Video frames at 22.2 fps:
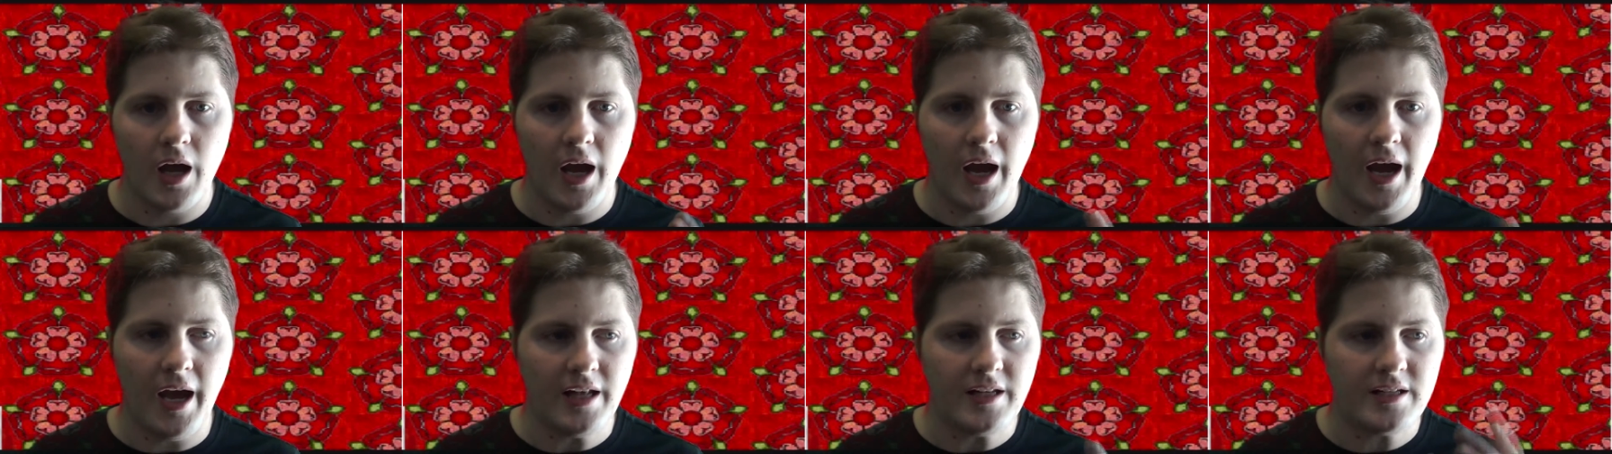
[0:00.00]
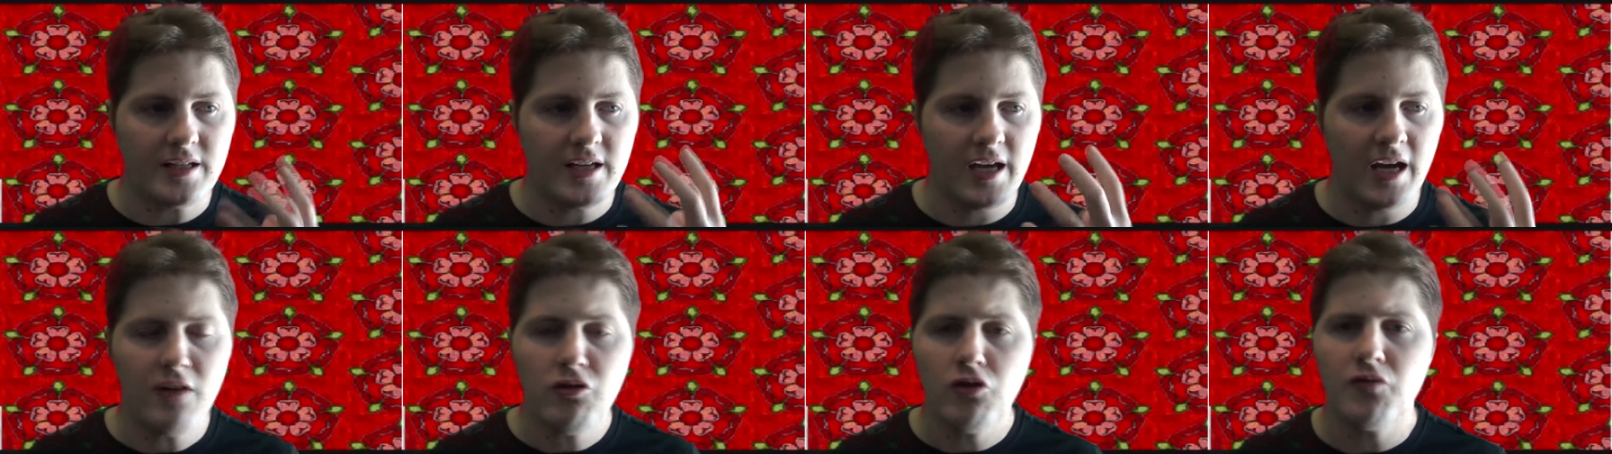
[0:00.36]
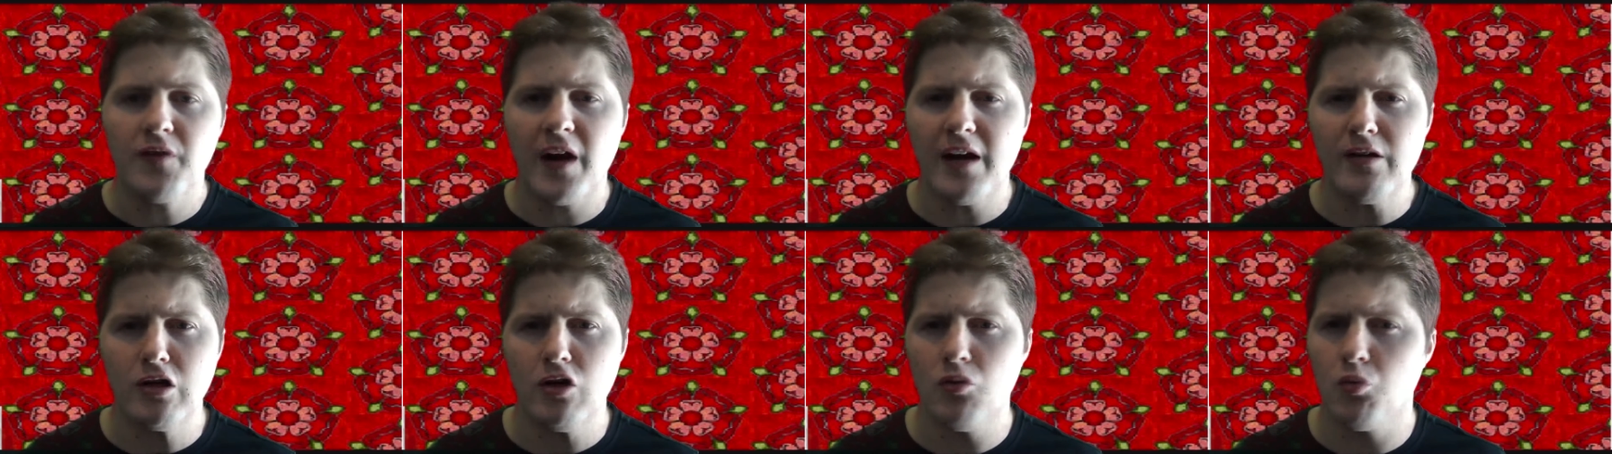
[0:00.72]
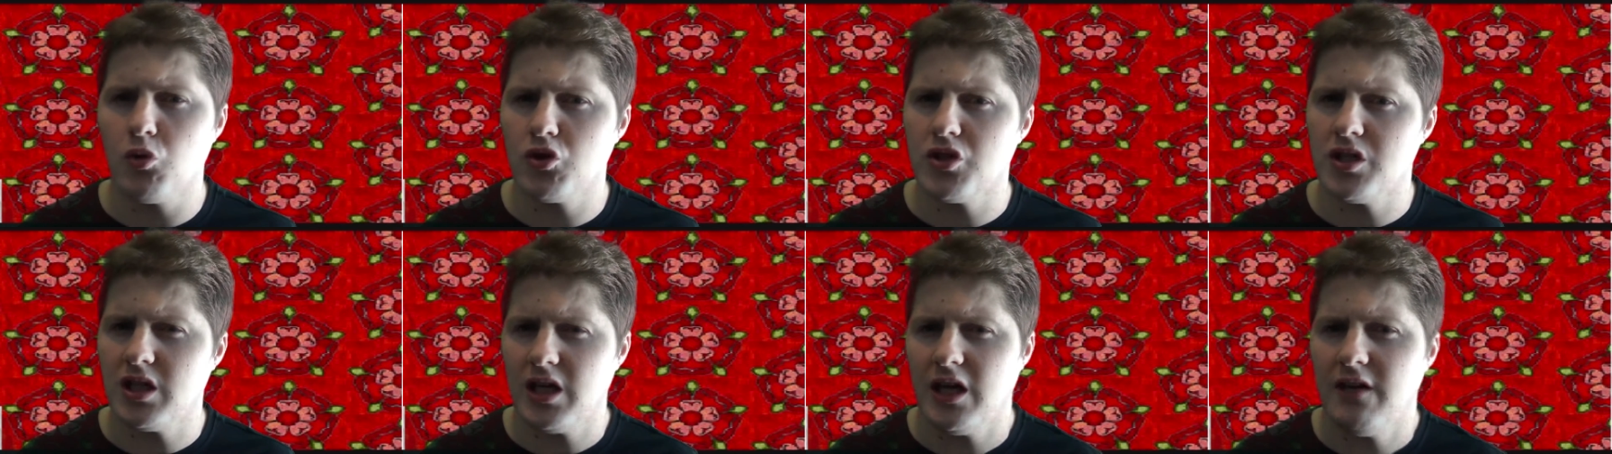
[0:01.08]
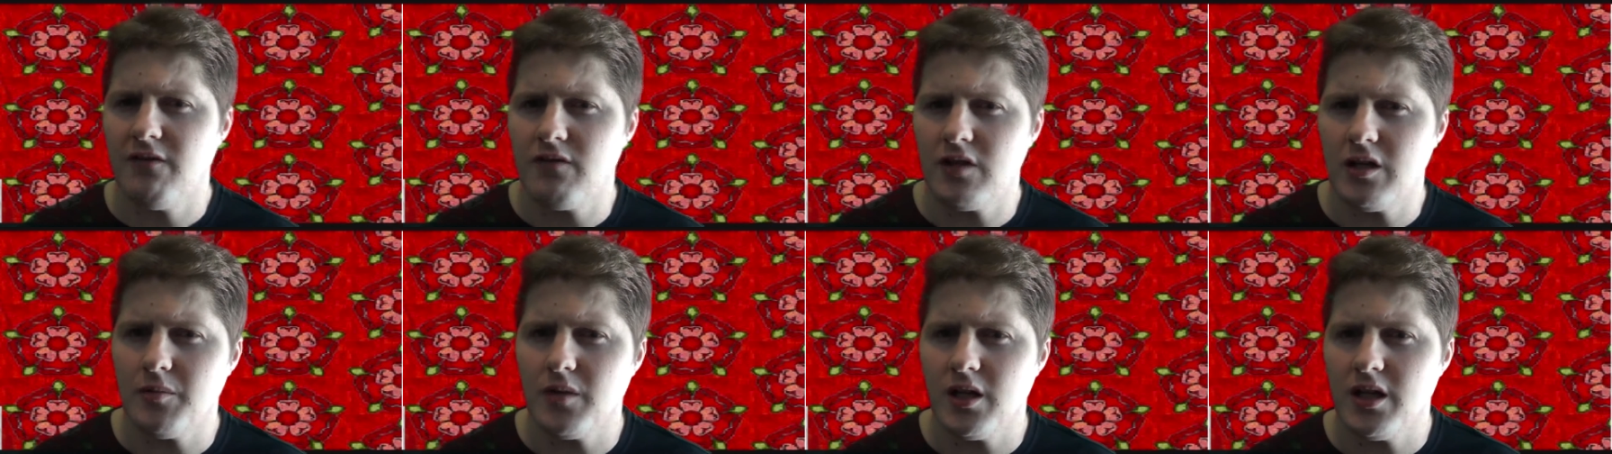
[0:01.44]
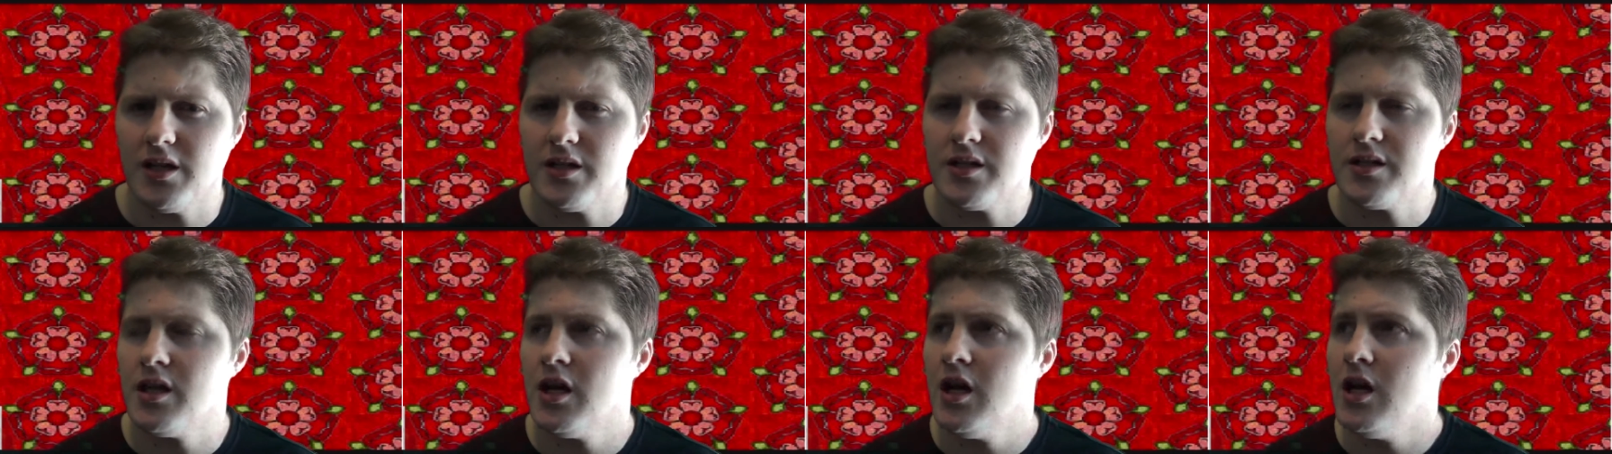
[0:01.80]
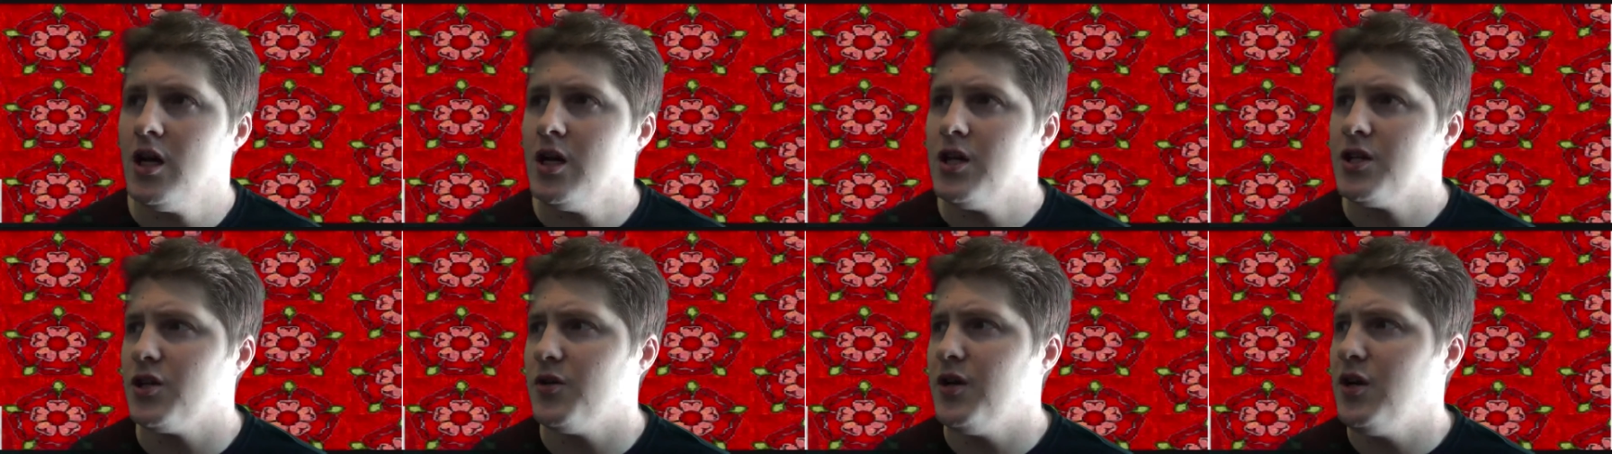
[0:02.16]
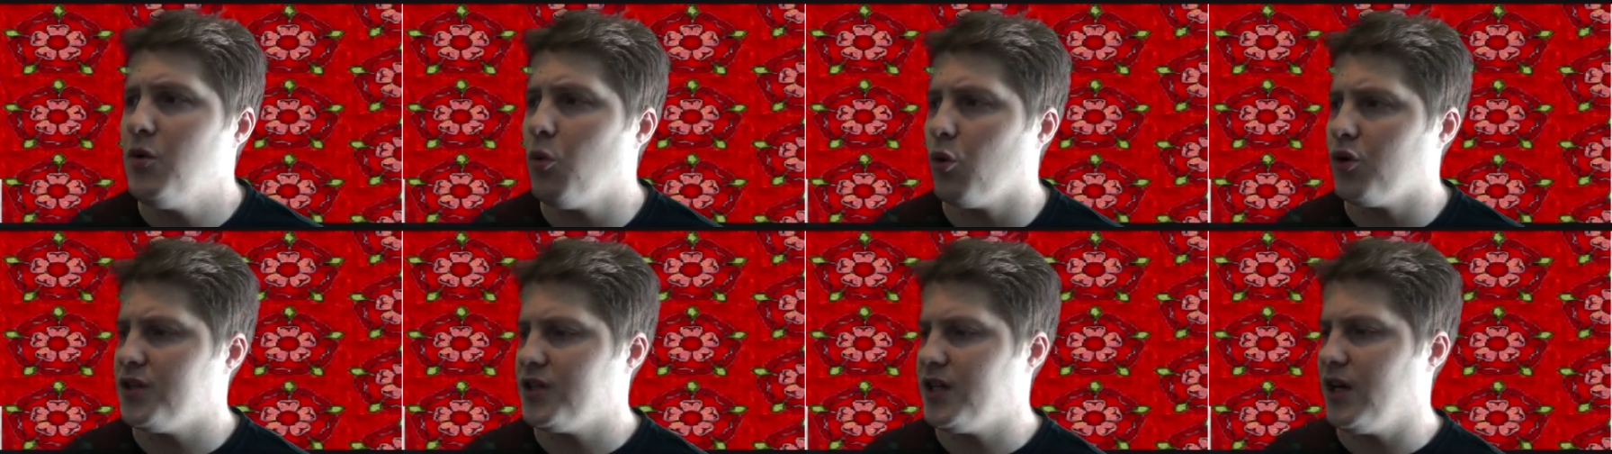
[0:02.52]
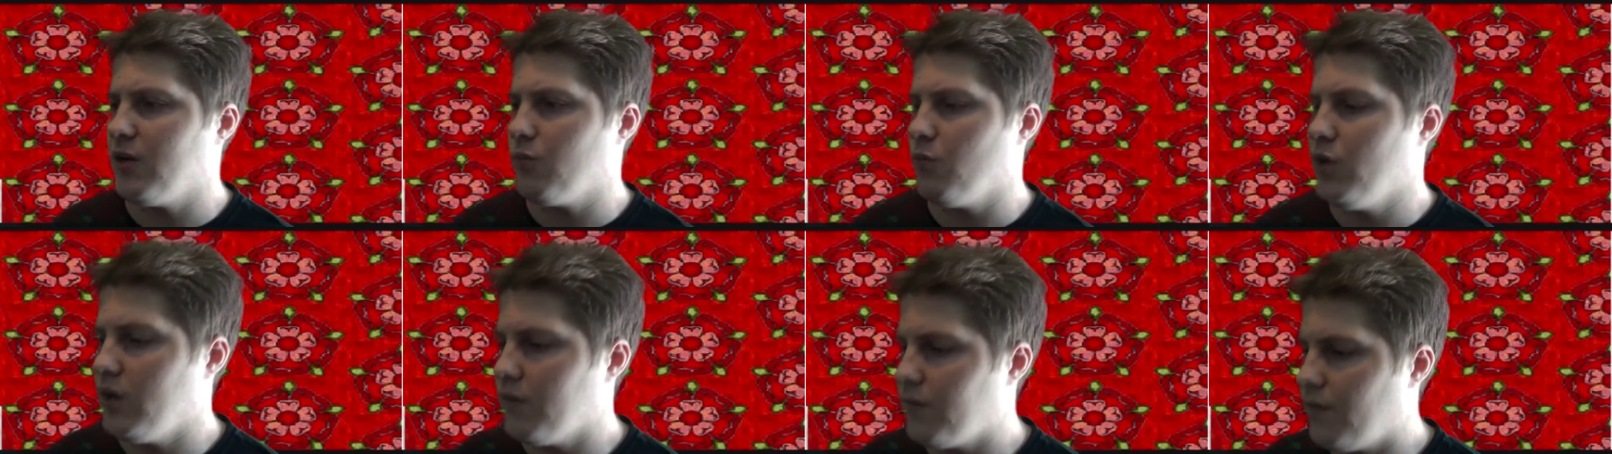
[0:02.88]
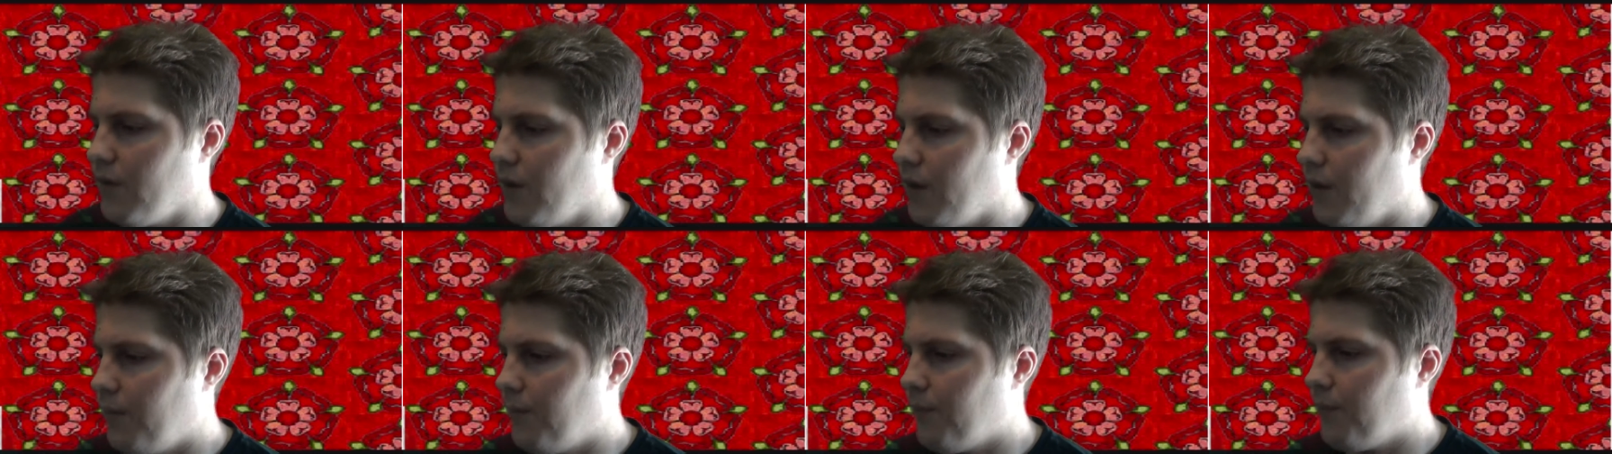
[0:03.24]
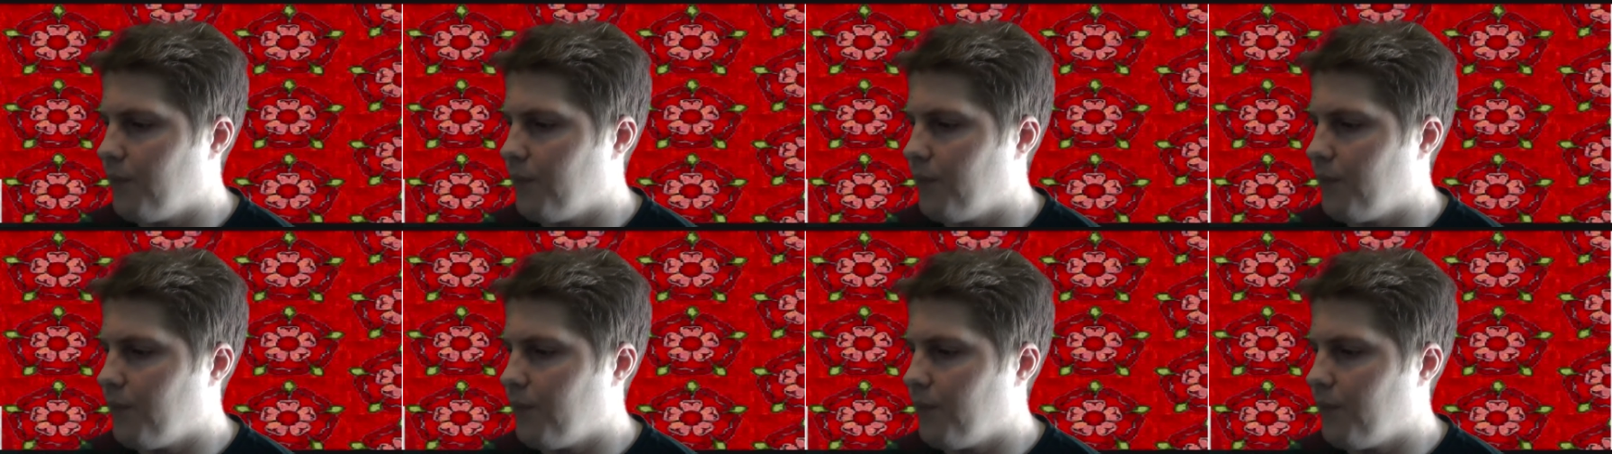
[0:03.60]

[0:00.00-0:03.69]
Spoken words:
and Catherine of Aragon wasn't giving him this, so he wanted to get rid of her.